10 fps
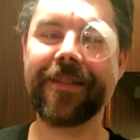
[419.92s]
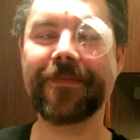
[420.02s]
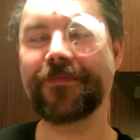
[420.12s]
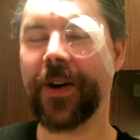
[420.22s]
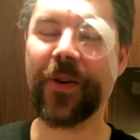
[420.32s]

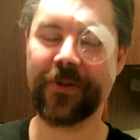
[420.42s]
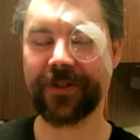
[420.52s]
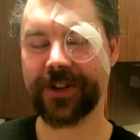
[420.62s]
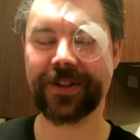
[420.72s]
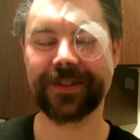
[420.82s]
I'm
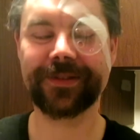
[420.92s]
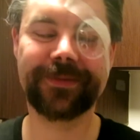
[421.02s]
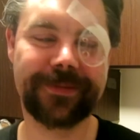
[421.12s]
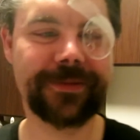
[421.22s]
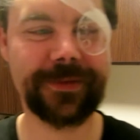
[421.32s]
posh.
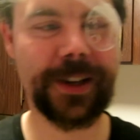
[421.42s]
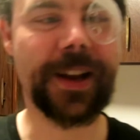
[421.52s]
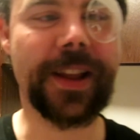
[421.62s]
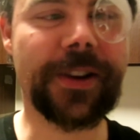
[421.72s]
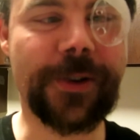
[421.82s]

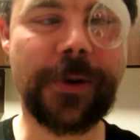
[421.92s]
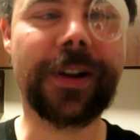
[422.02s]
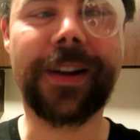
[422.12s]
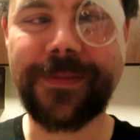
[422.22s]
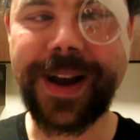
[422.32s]
Okay, that
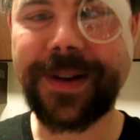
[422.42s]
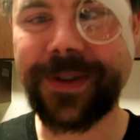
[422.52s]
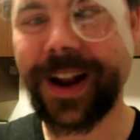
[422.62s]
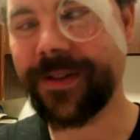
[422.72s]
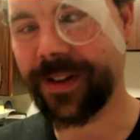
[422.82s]
totally looked bad.
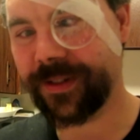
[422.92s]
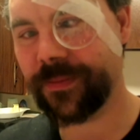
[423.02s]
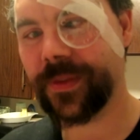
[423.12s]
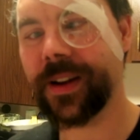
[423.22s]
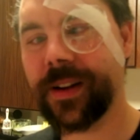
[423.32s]
But anyways,
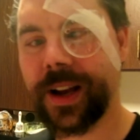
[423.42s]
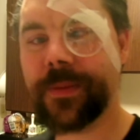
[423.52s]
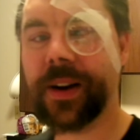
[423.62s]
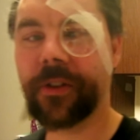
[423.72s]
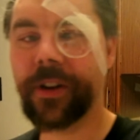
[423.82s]
I'm off